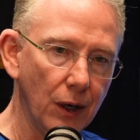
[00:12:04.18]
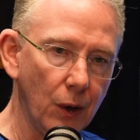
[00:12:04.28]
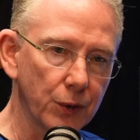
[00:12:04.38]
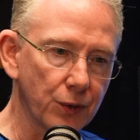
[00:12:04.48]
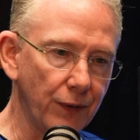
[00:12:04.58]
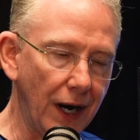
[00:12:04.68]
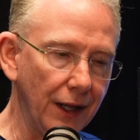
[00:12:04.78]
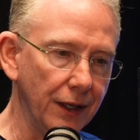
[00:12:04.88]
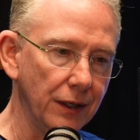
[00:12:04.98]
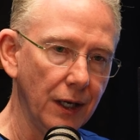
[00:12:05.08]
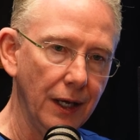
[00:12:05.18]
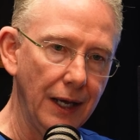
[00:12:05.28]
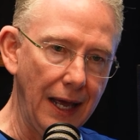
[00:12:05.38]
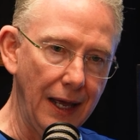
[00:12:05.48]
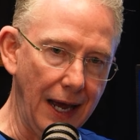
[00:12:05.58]
ultraviolet,
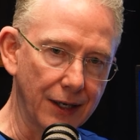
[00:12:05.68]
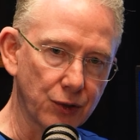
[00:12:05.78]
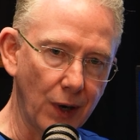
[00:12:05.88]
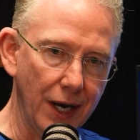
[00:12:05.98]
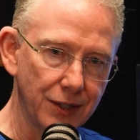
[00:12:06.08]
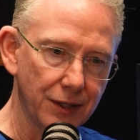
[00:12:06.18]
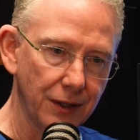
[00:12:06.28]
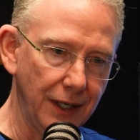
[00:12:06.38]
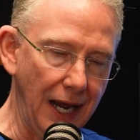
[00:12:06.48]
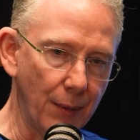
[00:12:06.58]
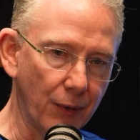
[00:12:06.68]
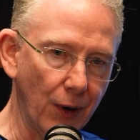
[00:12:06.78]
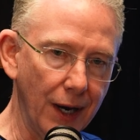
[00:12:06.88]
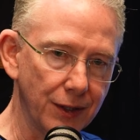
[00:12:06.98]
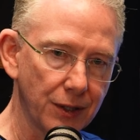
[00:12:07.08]
X-rays, gamma
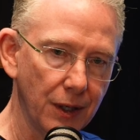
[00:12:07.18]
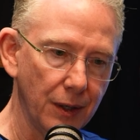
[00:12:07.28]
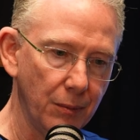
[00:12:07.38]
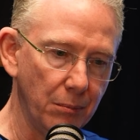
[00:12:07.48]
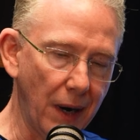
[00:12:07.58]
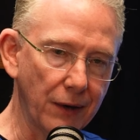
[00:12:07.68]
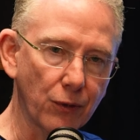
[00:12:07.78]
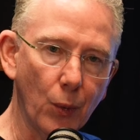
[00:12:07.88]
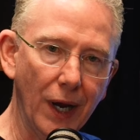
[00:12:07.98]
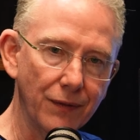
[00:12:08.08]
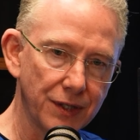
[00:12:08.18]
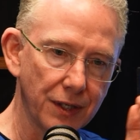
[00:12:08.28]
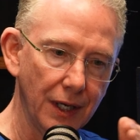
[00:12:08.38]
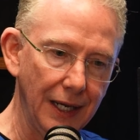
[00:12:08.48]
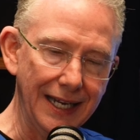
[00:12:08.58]
rays, microwaves,
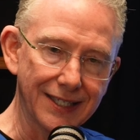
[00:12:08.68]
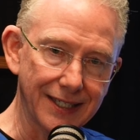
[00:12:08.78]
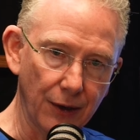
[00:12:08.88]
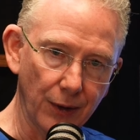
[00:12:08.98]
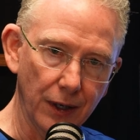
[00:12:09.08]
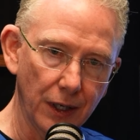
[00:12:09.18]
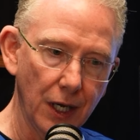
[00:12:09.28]
etc.